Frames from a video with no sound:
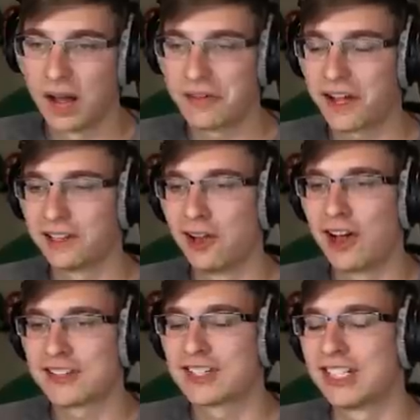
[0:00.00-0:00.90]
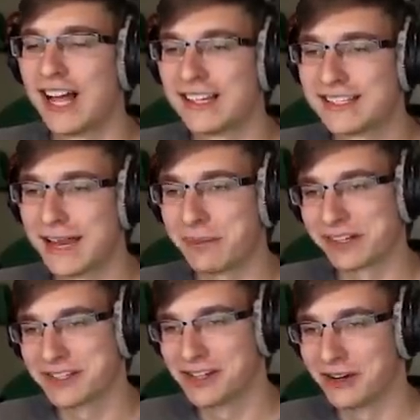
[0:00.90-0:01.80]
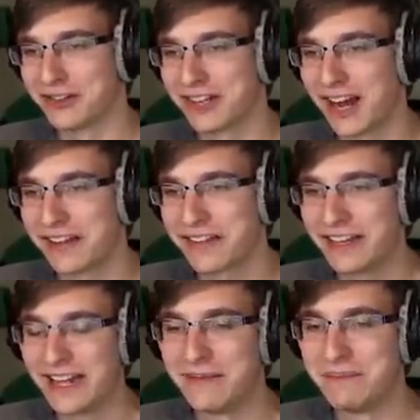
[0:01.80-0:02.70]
I think I lost glass stepping stones. I think I